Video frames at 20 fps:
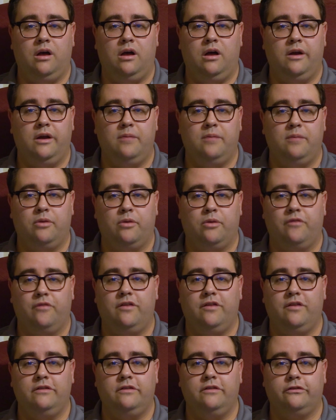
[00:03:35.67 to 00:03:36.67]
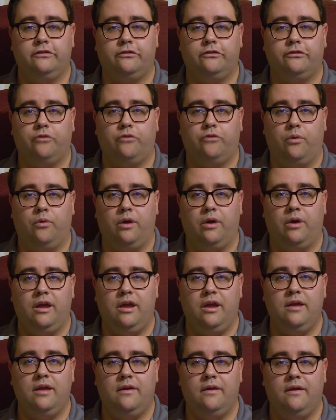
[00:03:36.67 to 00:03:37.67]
Audie Murphy's story.